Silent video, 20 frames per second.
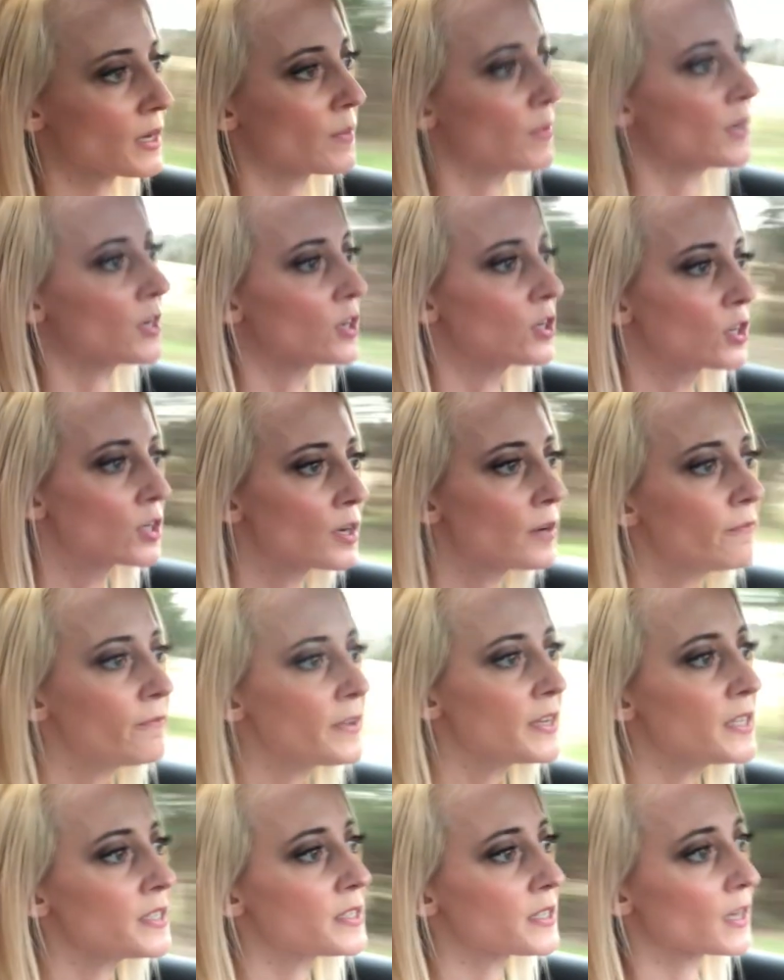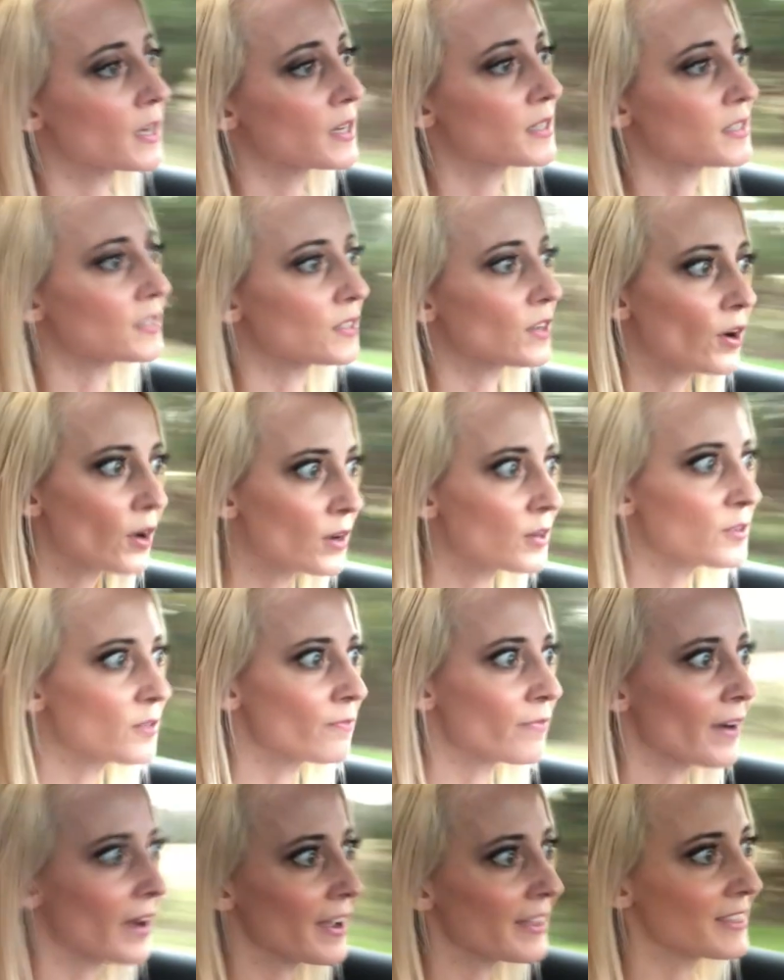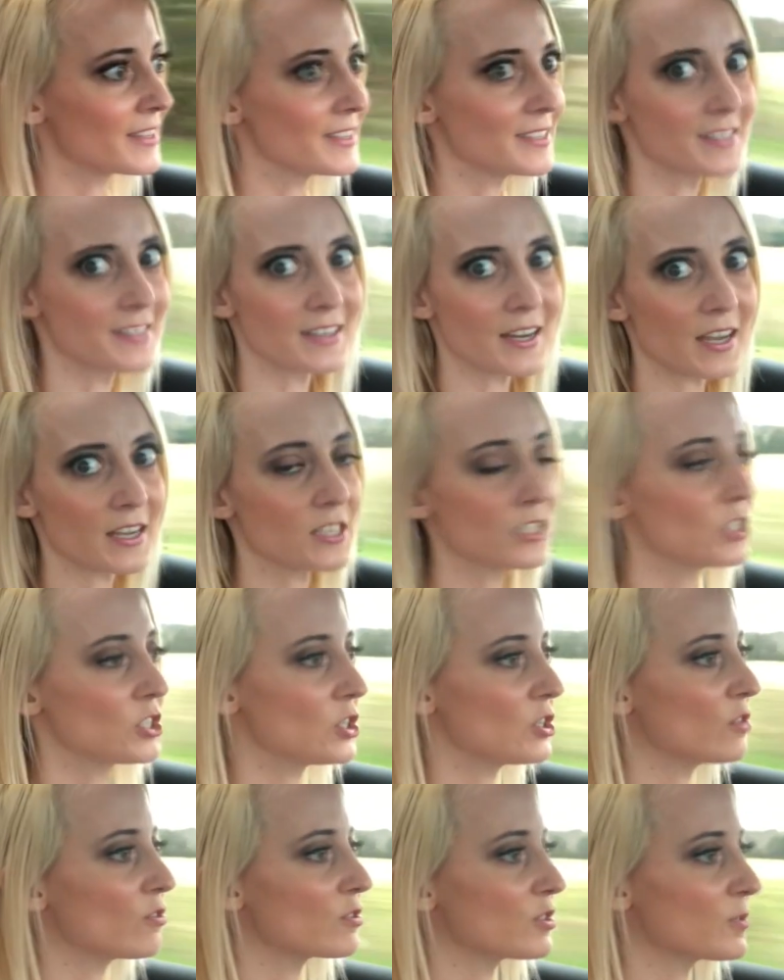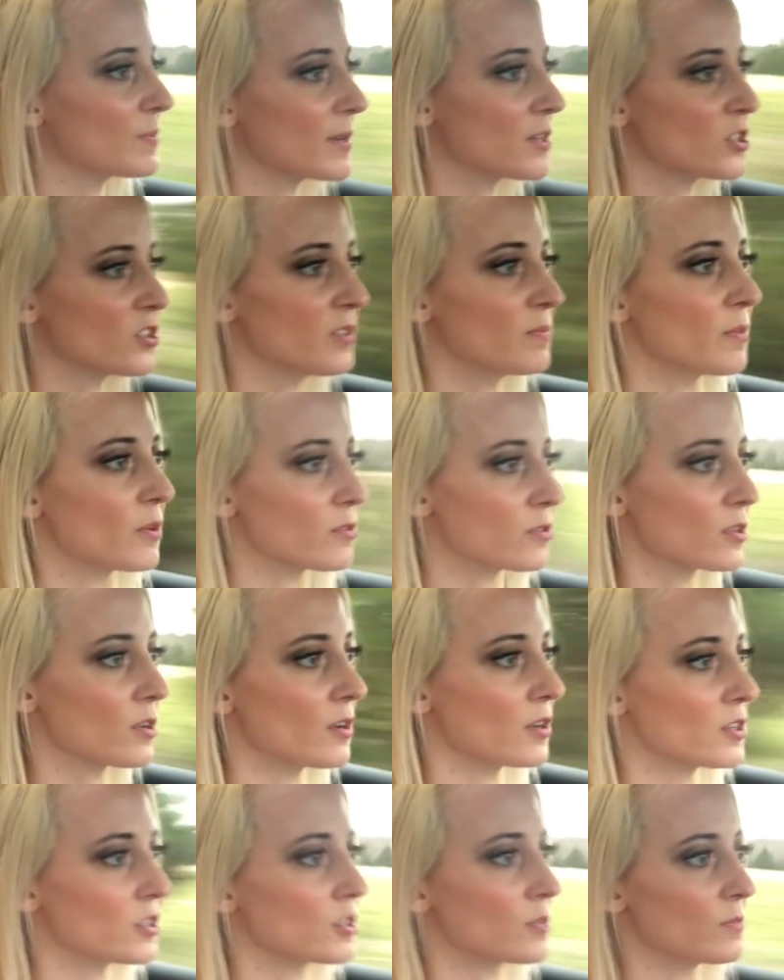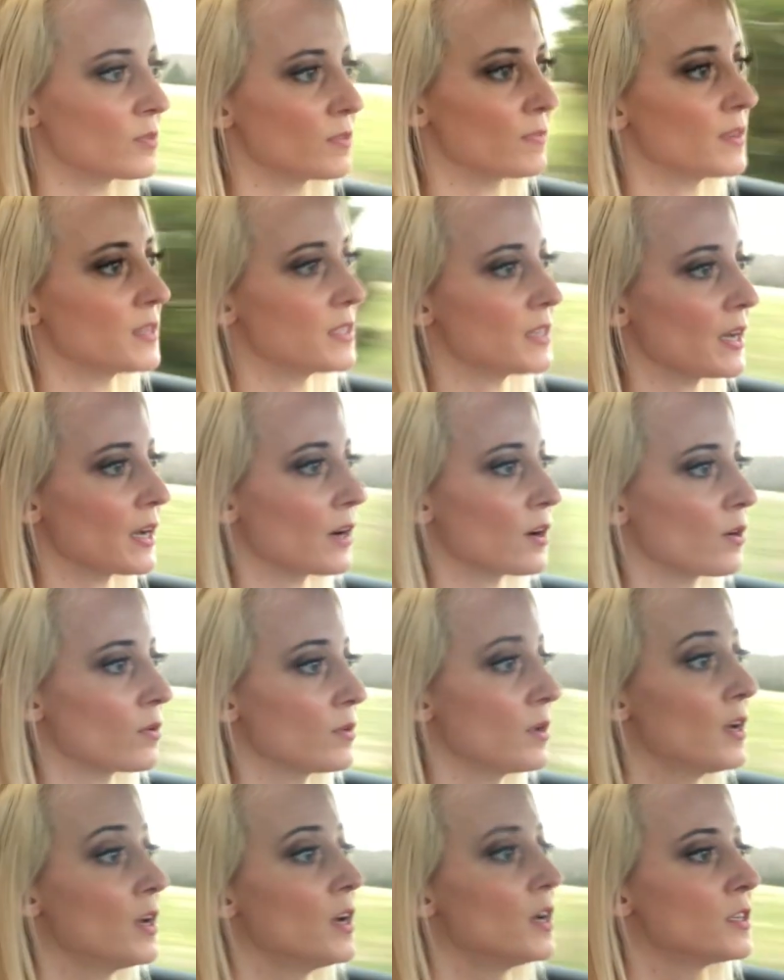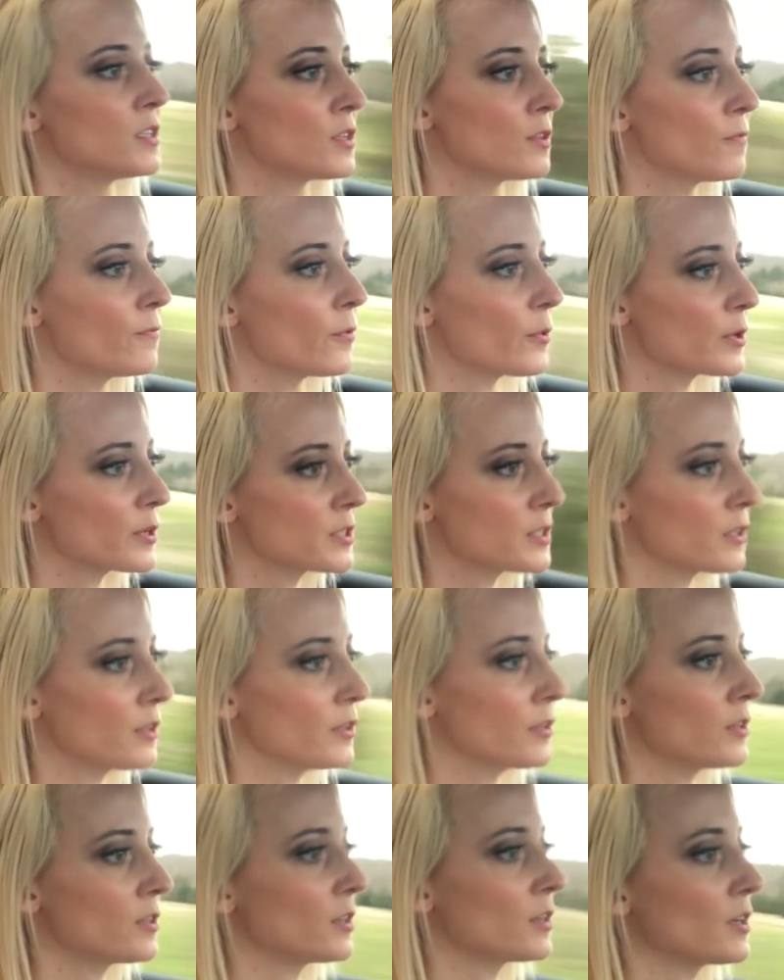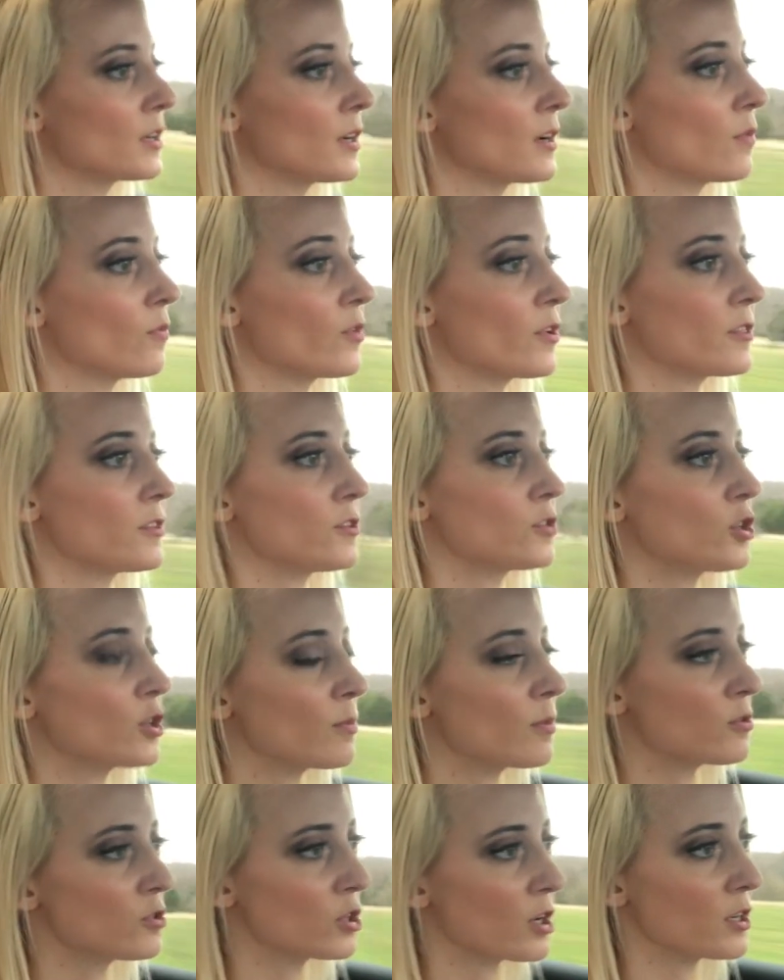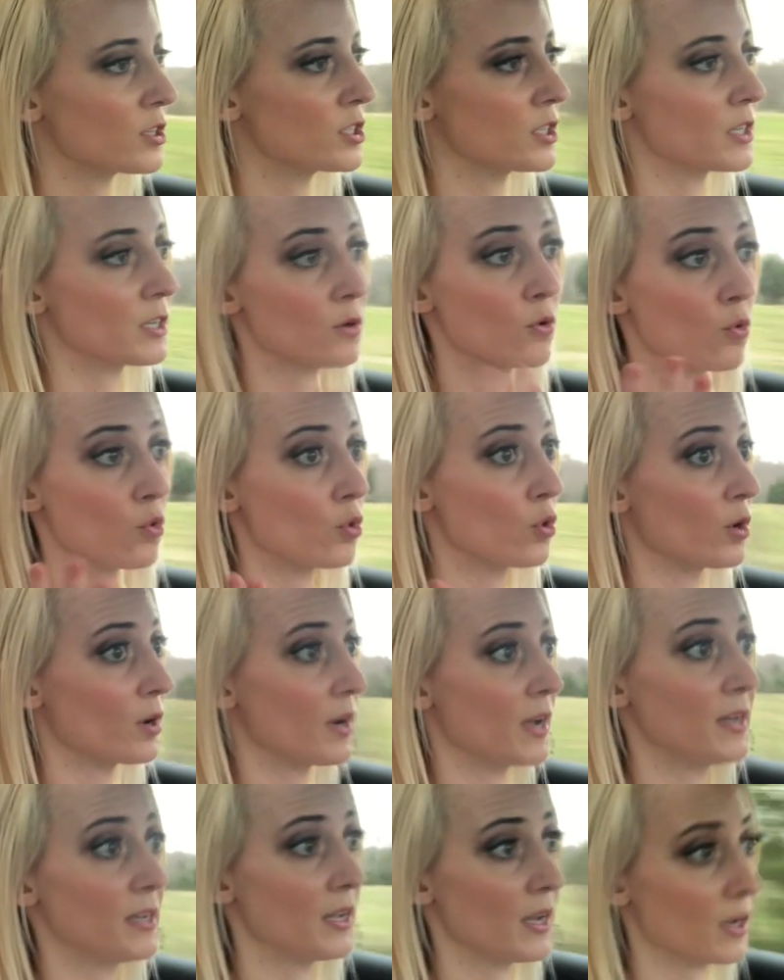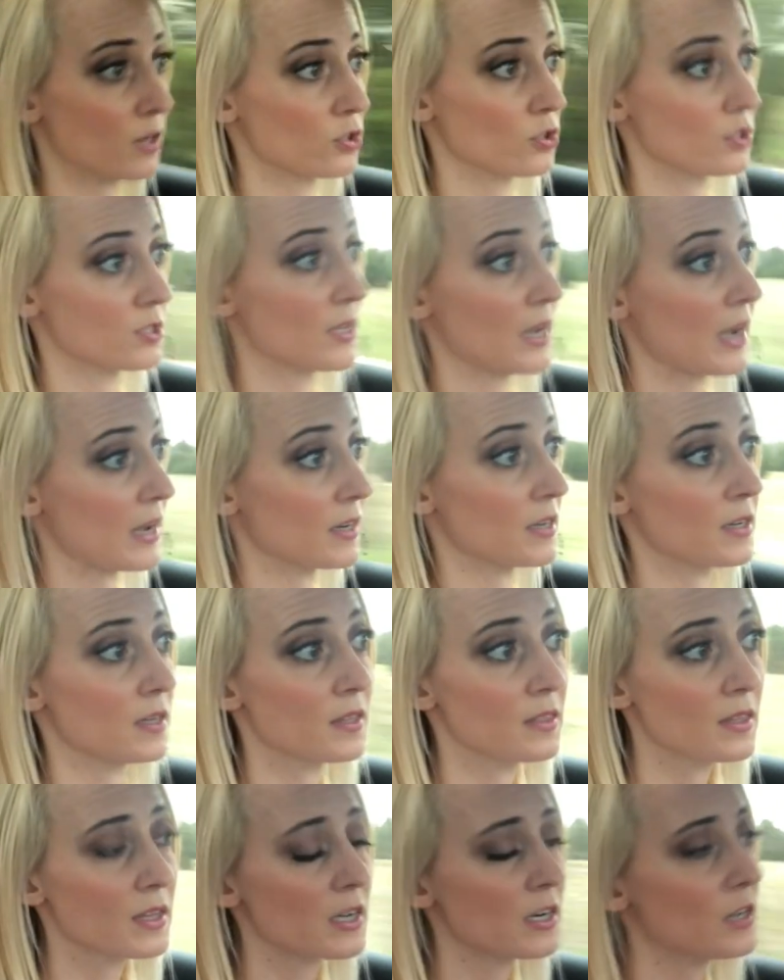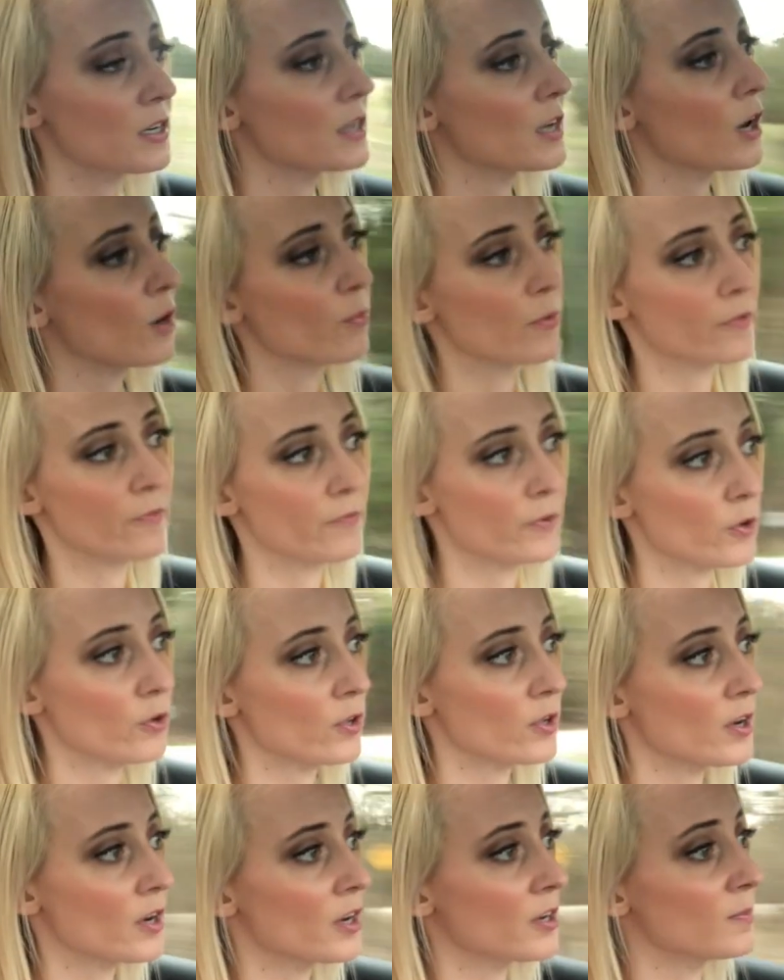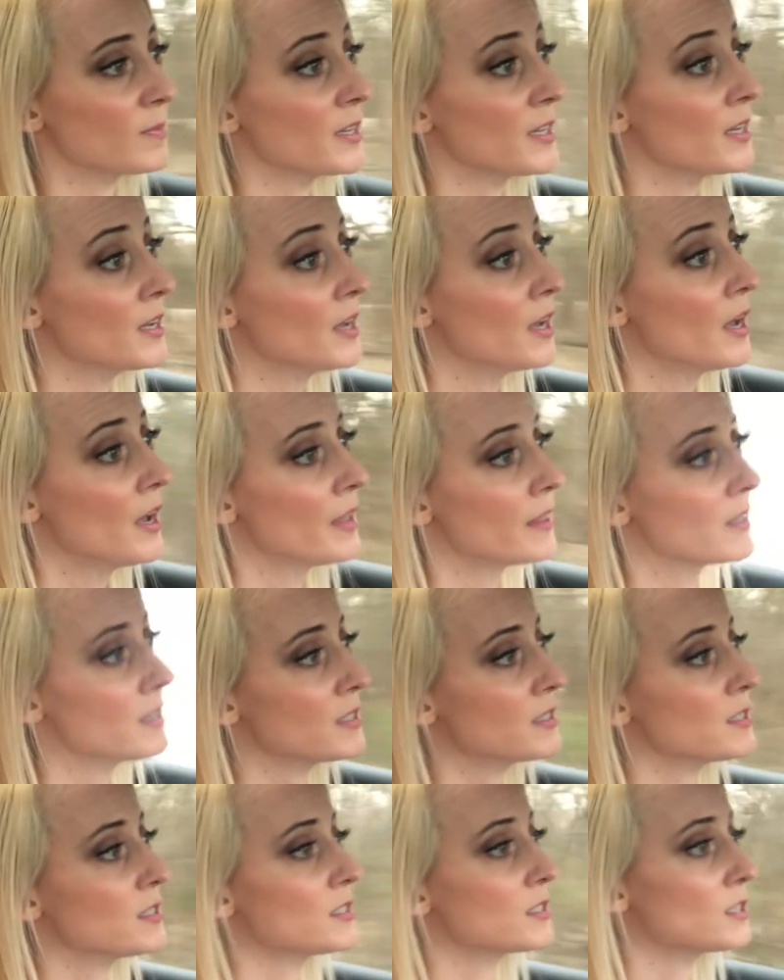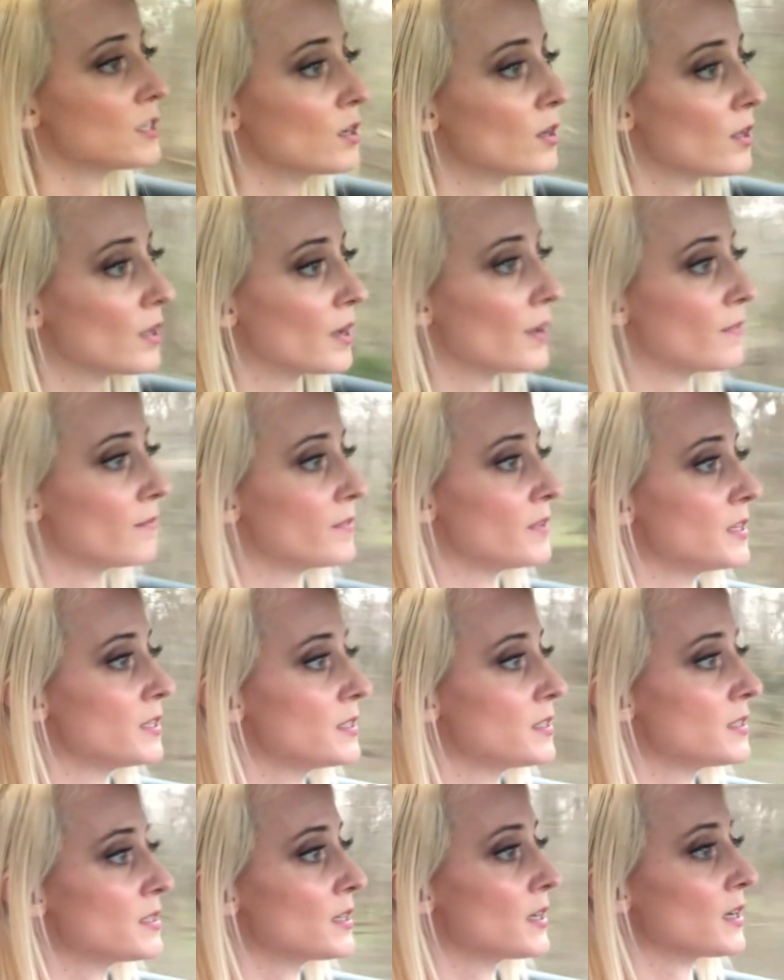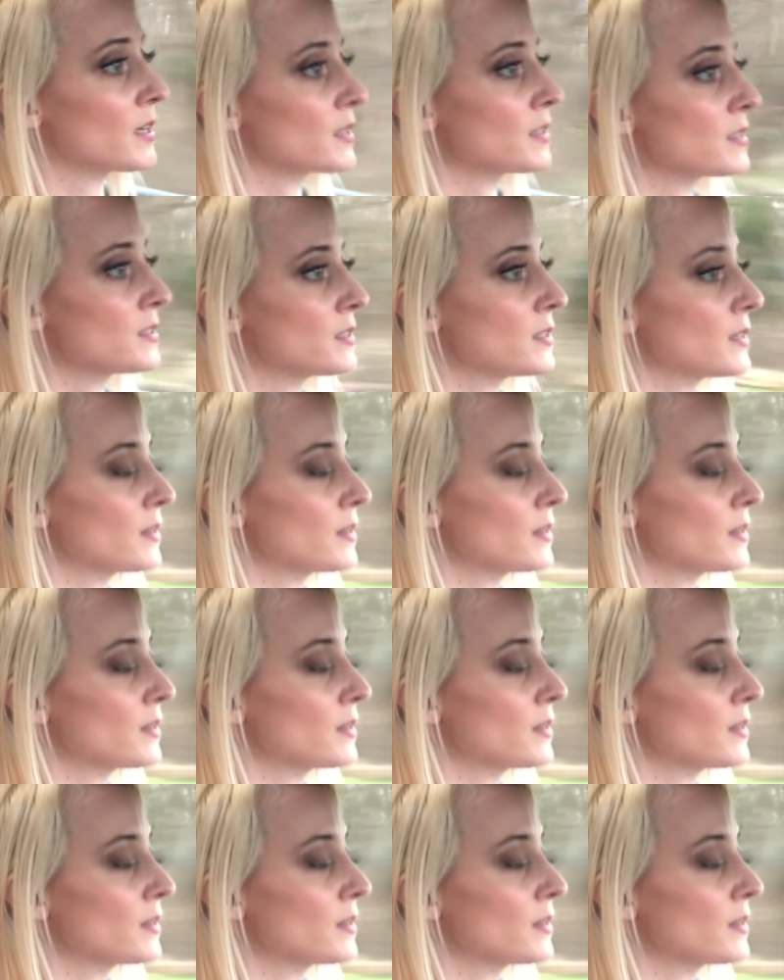I mean, a good V6 is hard to find these days too, especially most cars are moving down to the 4-cylinder with turbocharging or any extras added in there to help with fuel economy. This is still a V6.